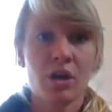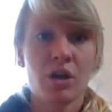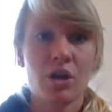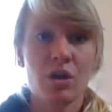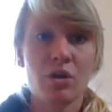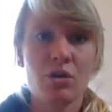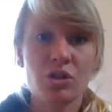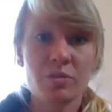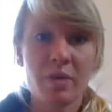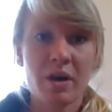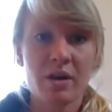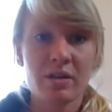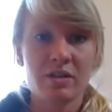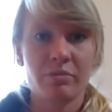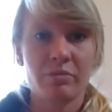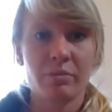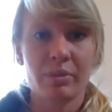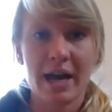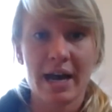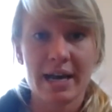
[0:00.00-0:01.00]
Huge amounts
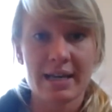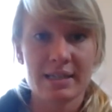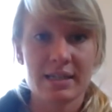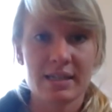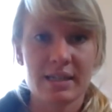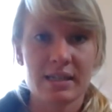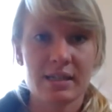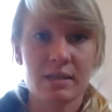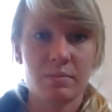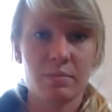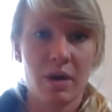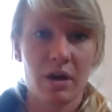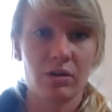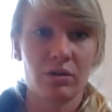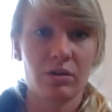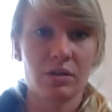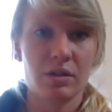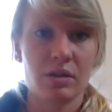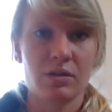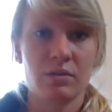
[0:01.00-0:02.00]
of plastics,
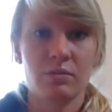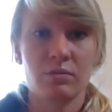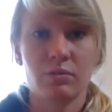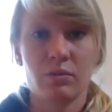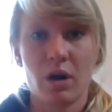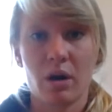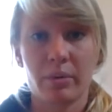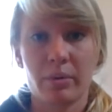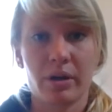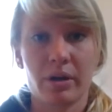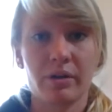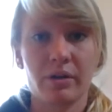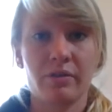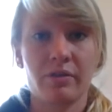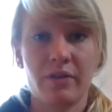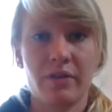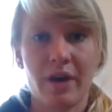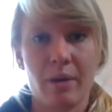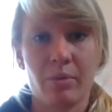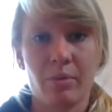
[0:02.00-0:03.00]
metals,
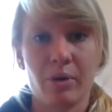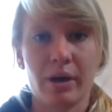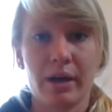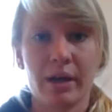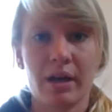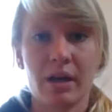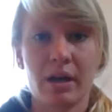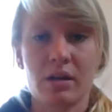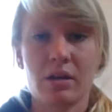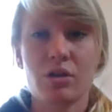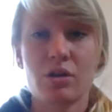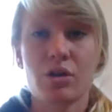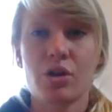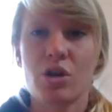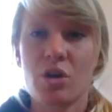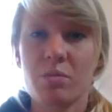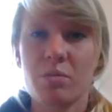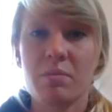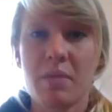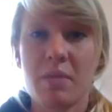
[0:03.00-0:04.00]
rubber, fabric, and other
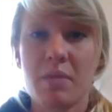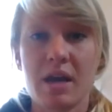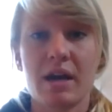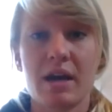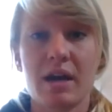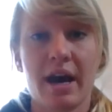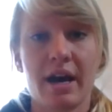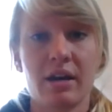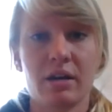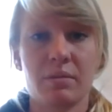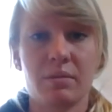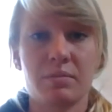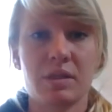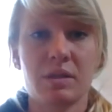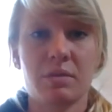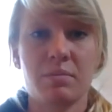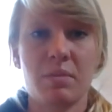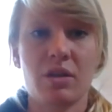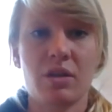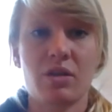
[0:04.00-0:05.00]
human-made
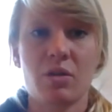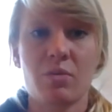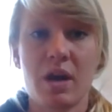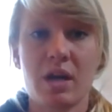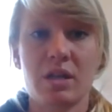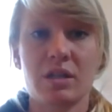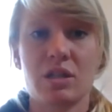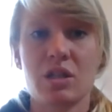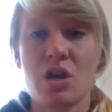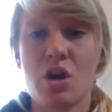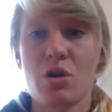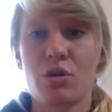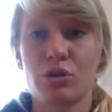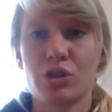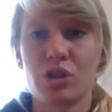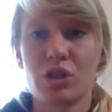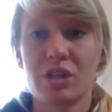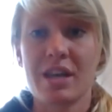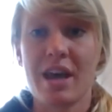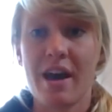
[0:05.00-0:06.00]
items make their way into the
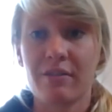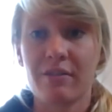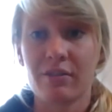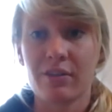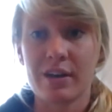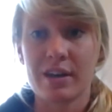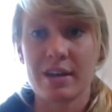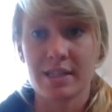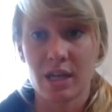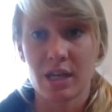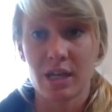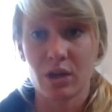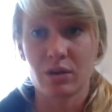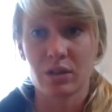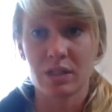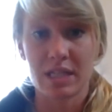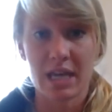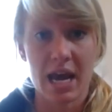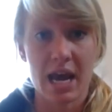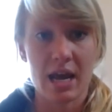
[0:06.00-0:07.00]
ocean every
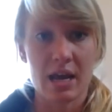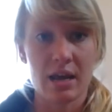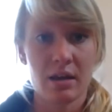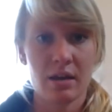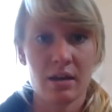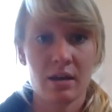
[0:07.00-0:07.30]
single day.